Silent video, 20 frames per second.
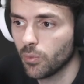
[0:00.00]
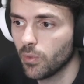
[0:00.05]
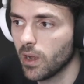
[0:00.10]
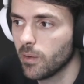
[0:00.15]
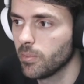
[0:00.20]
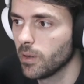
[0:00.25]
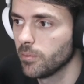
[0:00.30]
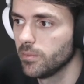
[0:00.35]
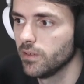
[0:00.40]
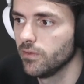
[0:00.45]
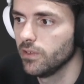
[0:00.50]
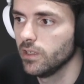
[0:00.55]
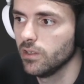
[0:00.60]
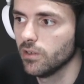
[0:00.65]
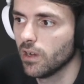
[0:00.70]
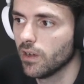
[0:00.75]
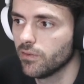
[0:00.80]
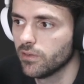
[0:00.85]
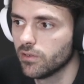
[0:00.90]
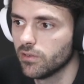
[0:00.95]
up the video
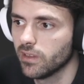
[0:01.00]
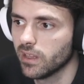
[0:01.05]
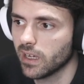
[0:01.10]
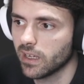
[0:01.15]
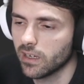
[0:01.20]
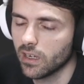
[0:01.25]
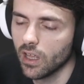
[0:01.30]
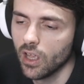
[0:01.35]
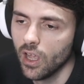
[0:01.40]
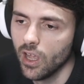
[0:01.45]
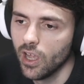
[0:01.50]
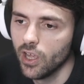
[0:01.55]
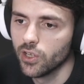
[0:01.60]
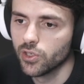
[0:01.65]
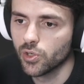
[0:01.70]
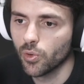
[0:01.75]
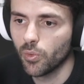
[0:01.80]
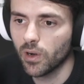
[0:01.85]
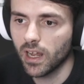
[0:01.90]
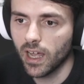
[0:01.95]
after that. So
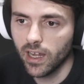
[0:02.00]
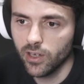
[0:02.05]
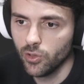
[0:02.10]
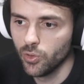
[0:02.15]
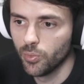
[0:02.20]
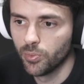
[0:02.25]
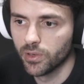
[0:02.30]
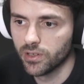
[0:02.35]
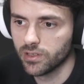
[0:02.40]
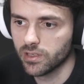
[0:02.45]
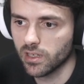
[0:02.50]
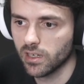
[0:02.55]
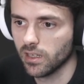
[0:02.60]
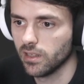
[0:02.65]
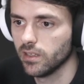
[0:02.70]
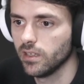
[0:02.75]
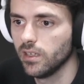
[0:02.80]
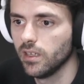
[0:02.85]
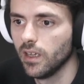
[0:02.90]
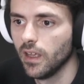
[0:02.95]
what I do
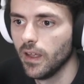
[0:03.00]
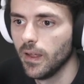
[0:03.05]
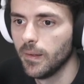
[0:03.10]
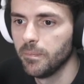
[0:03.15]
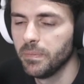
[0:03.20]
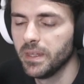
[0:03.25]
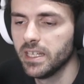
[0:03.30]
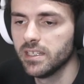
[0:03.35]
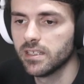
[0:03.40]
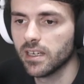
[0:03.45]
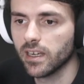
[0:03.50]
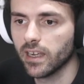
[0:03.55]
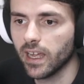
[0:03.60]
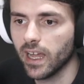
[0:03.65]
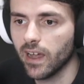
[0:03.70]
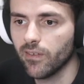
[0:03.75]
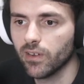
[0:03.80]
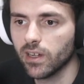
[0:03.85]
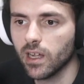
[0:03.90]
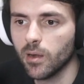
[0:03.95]
personally is I
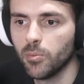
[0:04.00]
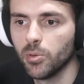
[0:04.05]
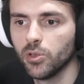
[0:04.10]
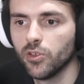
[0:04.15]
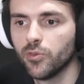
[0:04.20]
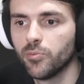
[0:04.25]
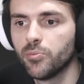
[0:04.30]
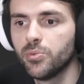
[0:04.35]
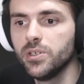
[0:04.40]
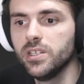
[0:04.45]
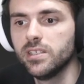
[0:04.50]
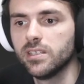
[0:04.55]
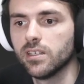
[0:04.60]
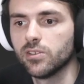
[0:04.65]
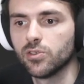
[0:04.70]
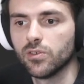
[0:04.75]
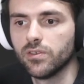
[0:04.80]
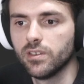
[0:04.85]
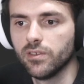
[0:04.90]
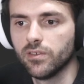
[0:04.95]
have a couple of presets
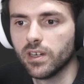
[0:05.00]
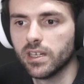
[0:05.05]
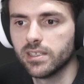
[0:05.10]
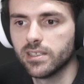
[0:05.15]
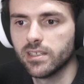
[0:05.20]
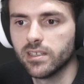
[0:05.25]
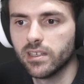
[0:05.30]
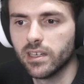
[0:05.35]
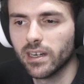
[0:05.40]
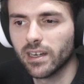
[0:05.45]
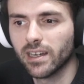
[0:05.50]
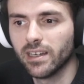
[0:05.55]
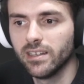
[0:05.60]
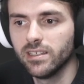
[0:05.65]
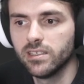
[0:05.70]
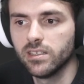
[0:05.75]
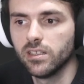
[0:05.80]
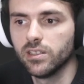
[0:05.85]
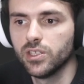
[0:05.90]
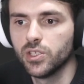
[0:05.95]
of devices that I can
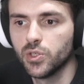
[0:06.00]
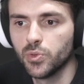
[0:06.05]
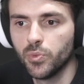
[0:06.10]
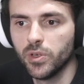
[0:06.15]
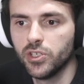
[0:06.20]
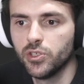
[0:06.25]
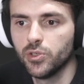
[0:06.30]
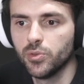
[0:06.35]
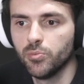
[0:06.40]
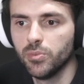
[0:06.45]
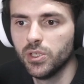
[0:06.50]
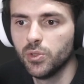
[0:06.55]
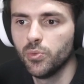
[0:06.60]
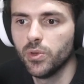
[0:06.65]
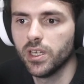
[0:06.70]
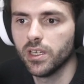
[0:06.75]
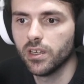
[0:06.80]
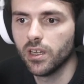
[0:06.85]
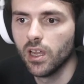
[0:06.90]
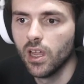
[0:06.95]
easily switch
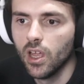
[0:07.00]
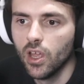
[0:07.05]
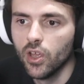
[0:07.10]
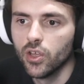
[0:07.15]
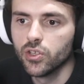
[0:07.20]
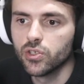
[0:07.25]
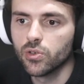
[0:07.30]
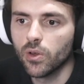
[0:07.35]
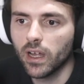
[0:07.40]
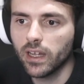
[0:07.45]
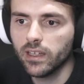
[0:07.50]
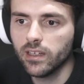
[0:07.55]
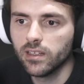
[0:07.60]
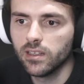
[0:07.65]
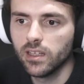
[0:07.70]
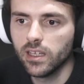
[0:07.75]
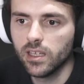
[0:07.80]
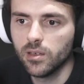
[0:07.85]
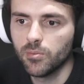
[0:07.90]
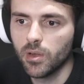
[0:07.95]
between. So I can
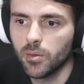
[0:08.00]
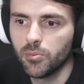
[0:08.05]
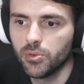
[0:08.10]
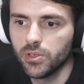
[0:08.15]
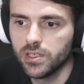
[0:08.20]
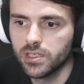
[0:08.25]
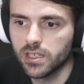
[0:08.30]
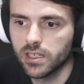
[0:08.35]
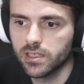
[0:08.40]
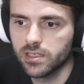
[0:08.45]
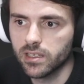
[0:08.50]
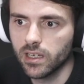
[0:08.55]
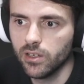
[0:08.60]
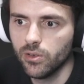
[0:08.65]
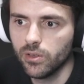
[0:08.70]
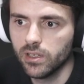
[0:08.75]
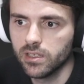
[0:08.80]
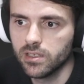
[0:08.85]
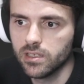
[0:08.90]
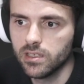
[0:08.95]
click in my presets, and you
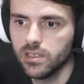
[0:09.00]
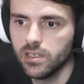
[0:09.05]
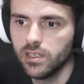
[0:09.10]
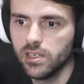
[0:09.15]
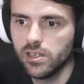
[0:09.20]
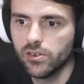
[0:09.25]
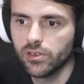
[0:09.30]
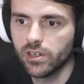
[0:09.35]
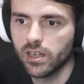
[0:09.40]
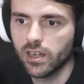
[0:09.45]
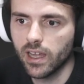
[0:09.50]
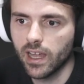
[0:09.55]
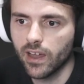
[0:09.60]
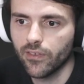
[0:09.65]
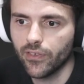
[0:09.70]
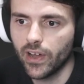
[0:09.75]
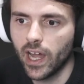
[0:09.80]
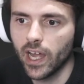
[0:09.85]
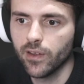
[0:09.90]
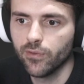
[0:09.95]
can see here that I have
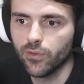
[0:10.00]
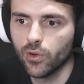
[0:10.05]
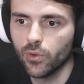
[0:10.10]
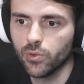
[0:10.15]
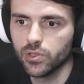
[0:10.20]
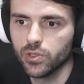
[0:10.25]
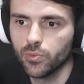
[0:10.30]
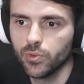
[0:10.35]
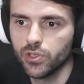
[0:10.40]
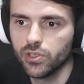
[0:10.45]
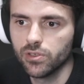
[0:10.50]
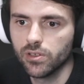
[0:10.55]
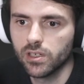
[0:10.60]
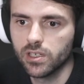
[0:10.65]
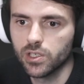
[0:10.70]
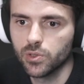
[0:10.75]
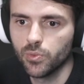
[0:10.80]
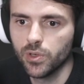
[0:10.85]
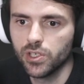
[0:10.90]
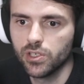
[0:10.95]
iPhones, which is going to
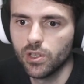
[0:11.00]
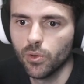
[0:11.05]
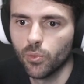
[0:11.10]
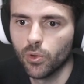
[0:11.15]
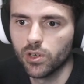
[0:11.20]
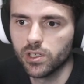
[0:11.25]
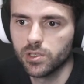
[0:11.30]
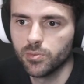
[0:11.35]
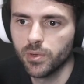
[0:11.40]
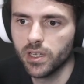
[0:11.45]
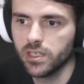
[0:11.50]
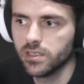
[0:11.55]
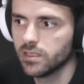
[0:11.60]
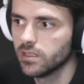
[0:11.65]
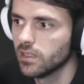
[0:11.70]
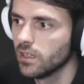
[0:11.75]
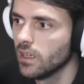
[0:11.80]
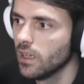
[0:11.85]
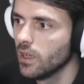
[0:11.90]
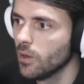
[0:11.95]
switch the workspace.
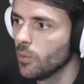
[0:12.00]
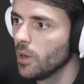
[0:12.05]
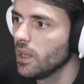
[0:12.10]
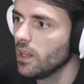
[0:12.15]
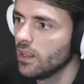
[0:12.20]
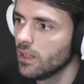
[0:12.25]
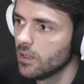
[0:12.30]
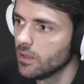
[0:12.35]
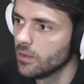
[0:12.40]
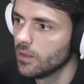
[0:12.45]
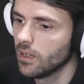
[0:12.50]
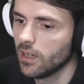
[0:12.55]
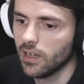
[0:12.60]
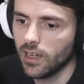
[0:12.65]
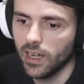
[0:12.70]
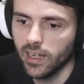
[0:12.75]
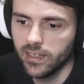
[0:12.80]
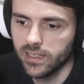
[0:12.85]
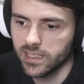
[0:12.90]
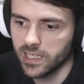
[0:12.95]
Well,
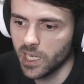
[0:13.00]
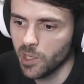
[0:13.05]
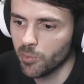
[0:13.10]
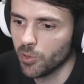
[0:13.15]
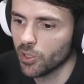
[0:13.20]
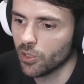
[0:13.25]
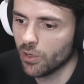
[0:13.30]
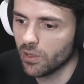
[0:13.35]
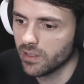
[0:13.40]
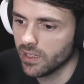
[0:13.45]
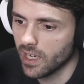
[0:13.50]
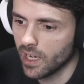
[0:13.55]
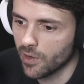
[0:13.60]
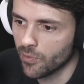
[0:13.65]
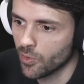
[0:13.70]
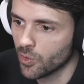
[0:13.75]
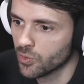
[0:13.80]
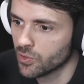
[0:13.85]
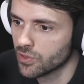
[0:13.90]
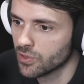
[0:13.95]
I disabled all the
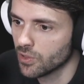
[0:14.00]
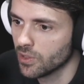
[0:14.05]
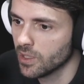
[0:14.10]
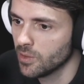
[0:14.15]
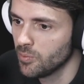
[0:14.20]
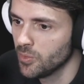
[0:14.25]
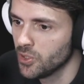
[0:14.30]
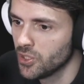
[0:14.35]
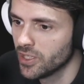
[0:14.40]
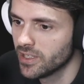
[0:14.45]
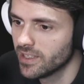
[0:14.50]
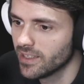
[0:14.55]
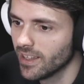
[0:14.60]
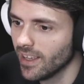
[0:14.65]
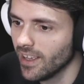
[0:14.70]
iPhones, so let me just